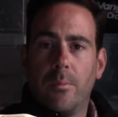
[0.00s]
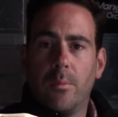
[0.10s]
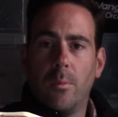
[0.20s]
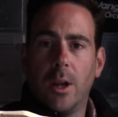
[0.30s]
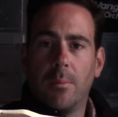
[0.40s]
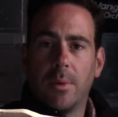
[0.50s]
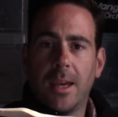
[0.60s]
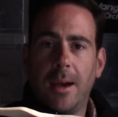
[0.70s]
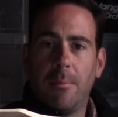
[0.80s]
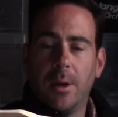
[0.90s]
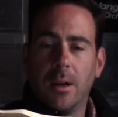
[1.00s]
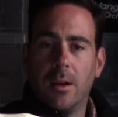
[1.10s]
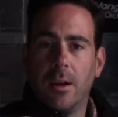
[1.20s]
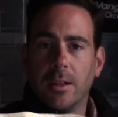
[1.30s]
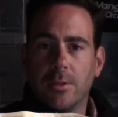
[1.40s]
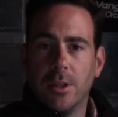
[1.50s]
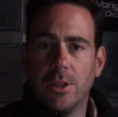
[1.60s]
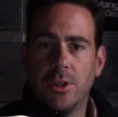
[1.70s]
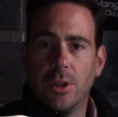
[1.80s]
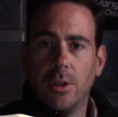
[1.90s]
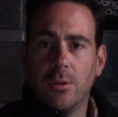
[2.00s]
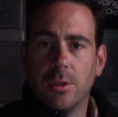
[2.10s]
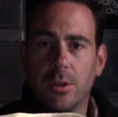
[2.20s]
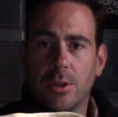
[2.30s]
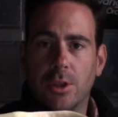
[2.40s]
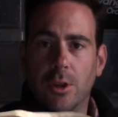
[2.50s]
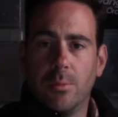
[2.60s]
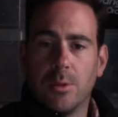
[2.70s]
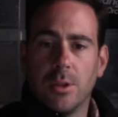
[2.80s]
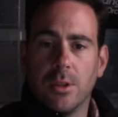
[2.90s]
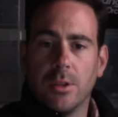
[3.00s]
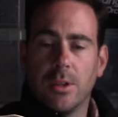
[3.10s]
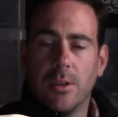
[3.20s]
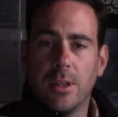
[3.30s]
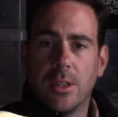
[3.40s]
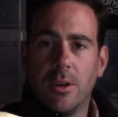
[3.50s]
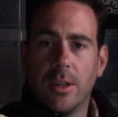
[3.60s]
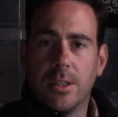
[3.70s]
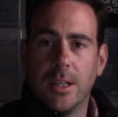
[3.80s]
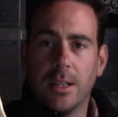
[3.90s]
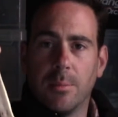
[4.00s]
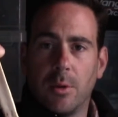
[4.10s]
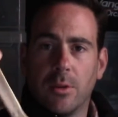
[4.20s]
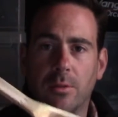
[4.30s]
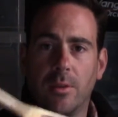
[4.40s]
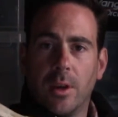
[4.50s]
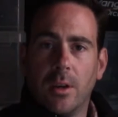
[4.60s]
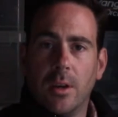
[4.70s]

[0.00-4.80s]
When I'm camping, I like to eat stews and soups, and so this kind of ticked the box for